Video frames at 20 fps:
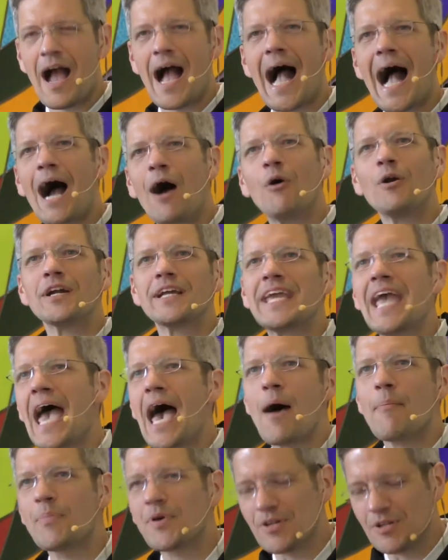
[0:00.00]
Our
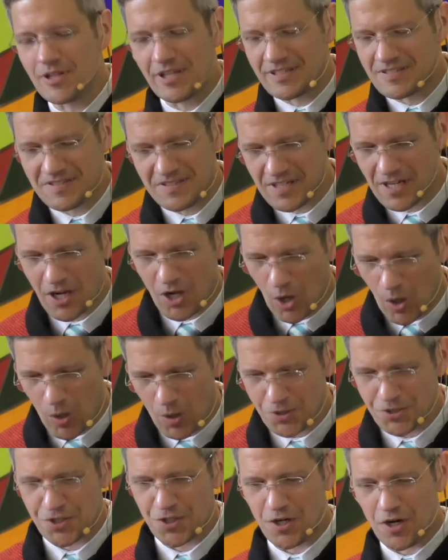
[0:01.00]
capitalist
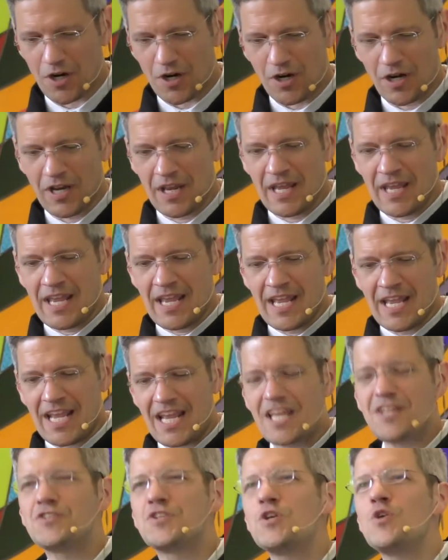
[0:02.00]
culture
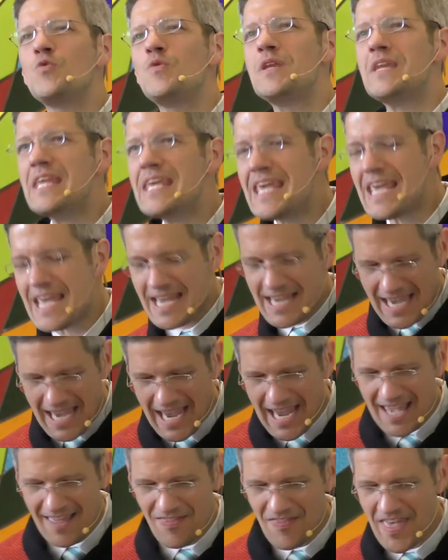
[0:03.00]
is unique
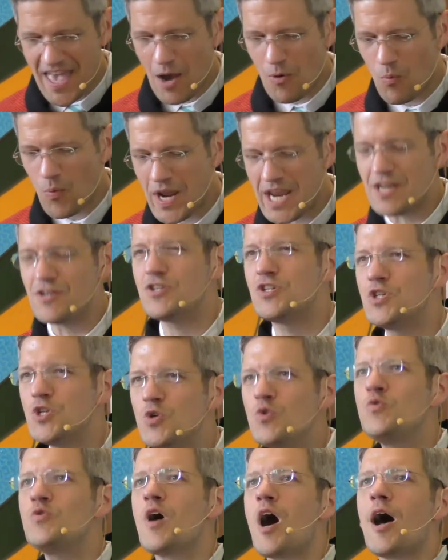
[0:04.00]
in that we
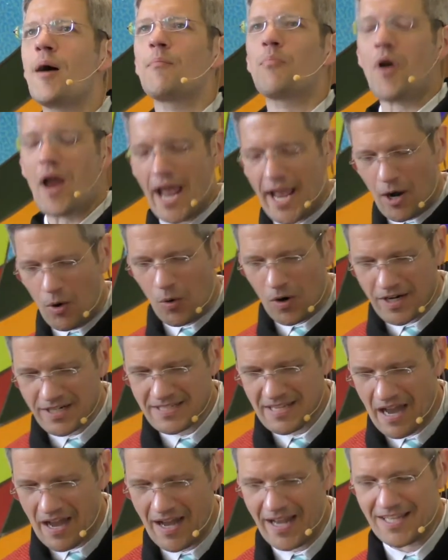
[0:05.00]
do not
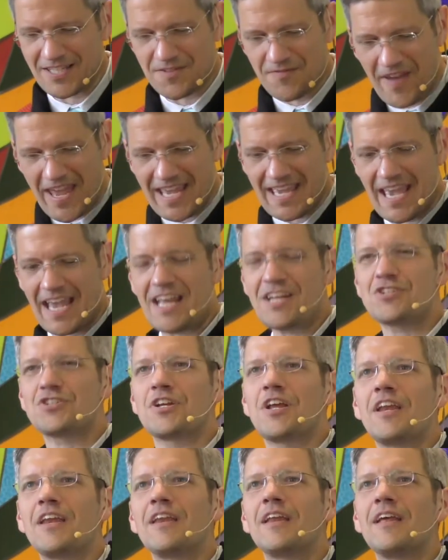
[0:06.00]
prioritize
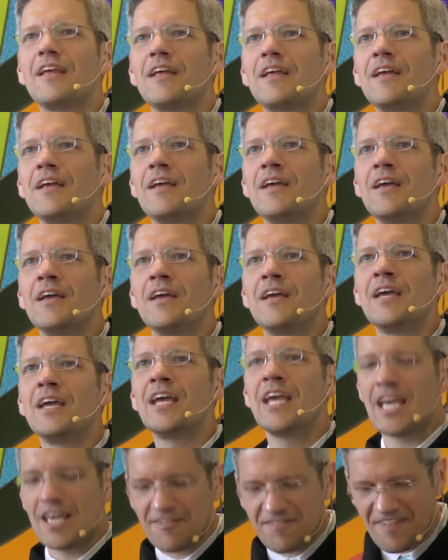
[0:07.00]
vacation.
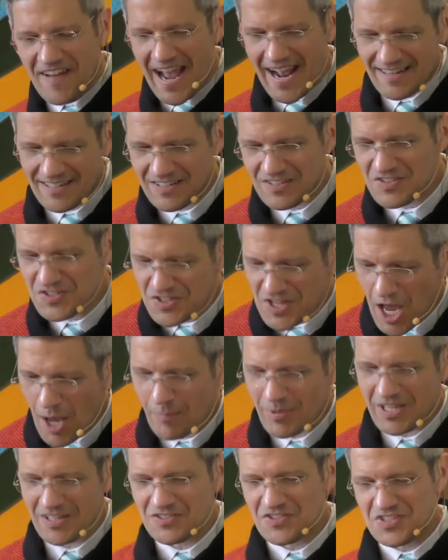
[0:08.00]
In fact,
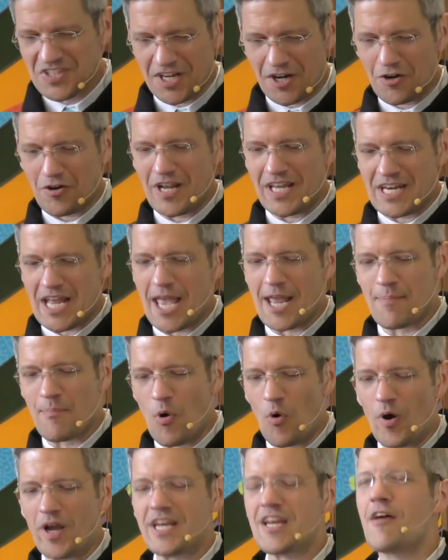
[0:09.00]
some consider it a
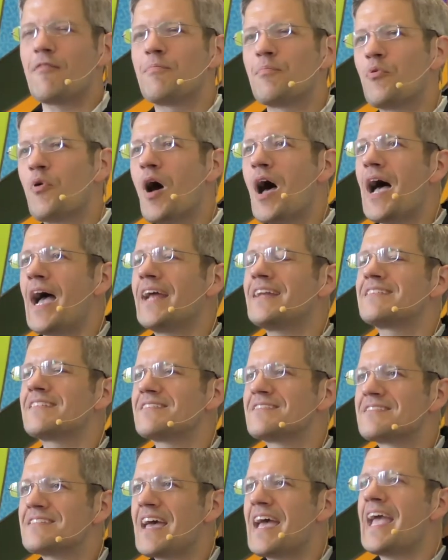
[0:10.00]
point of pride to
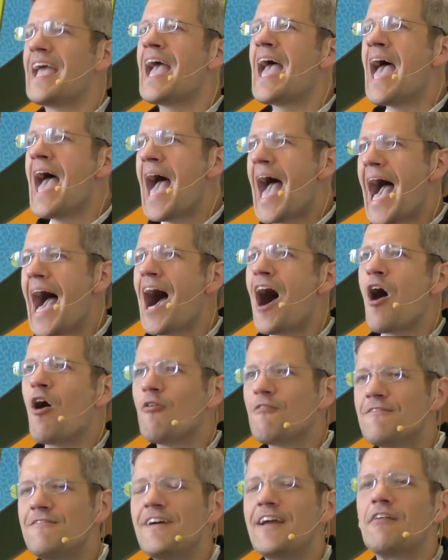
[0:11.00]
say
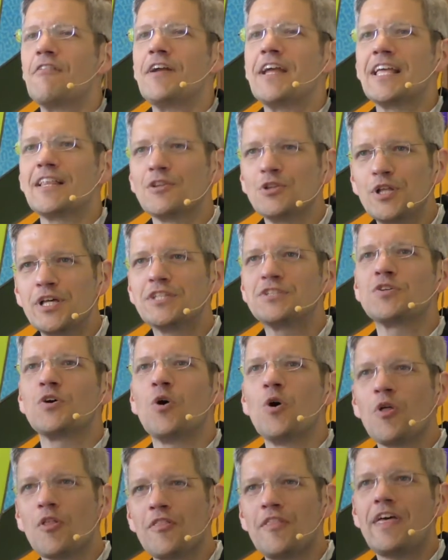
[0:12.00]
how very
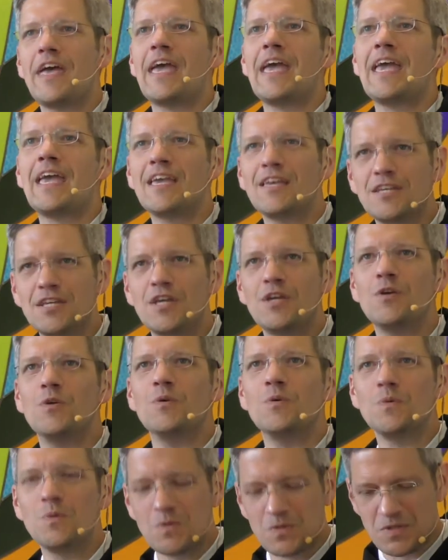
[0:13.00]
little they
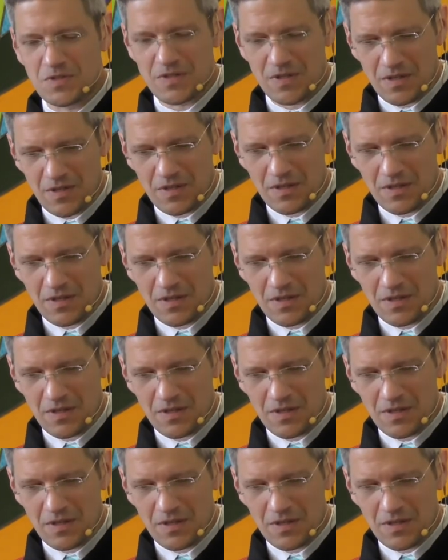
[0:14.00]
use